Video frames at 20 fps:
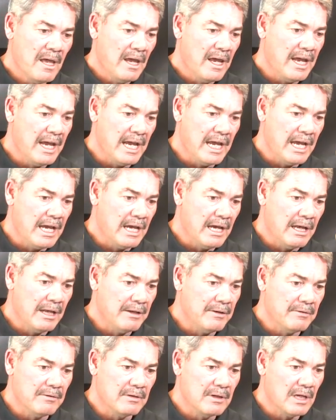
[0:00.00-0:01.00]

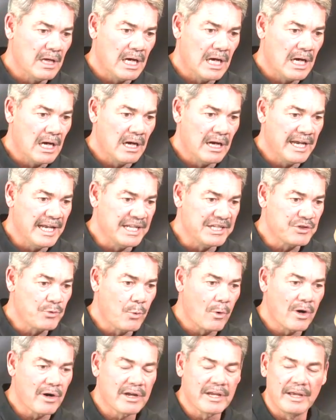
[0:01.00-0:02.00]
And it's
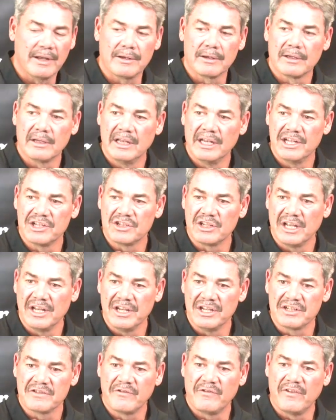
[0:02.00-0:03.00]
working, and
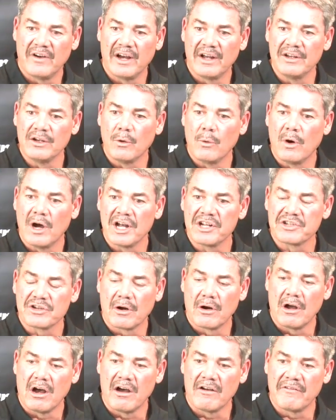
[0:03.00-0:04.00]
it's fun to watch
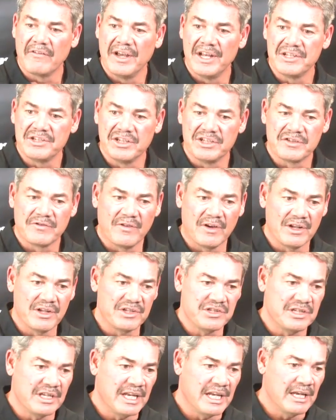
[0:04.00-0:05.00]
our offense. It's fun to
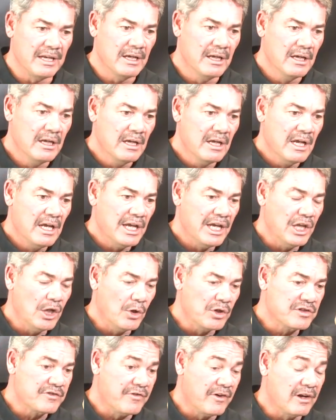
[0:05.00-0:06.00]
see, you
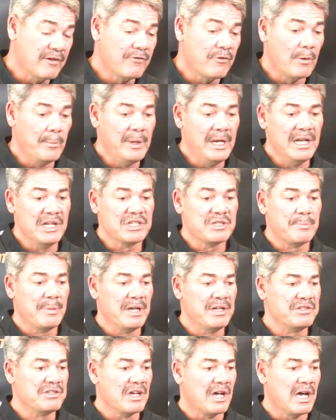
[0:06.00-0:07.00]
know, it's fun for me to
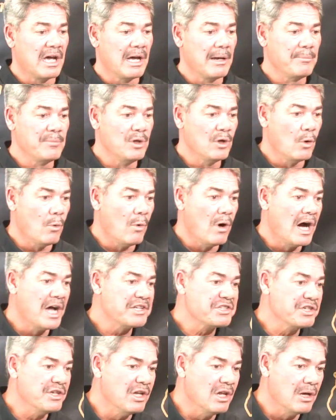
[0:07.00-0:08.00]
spend time, you know,
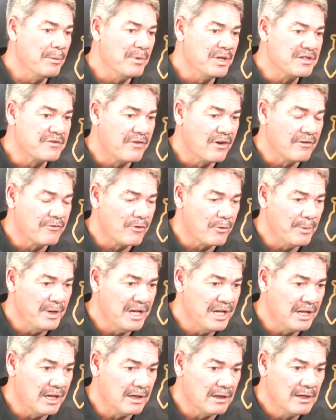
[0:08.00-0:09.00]
watching them. It's fun for
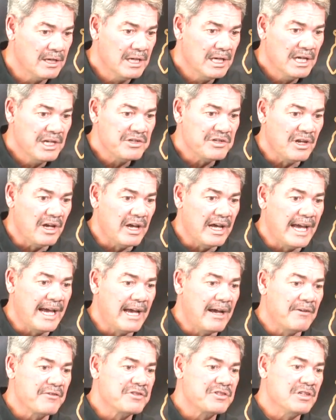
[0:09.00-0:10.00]
me to
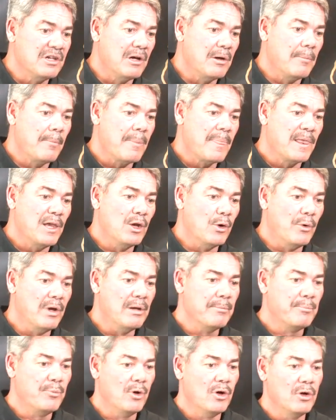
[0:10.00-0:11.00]
have some, you know,
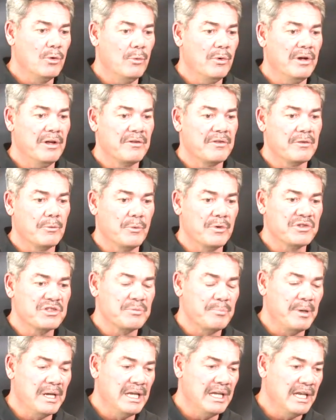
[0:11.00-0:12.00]
input with
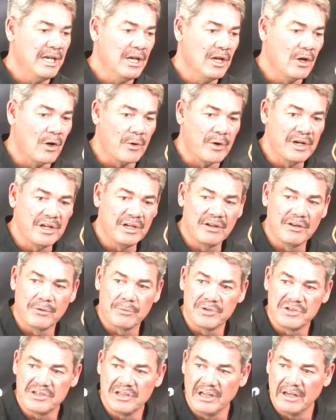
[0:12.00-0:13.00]
Speedy or any of the
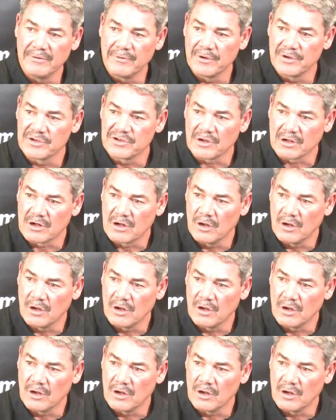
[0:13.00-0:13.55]
receivers or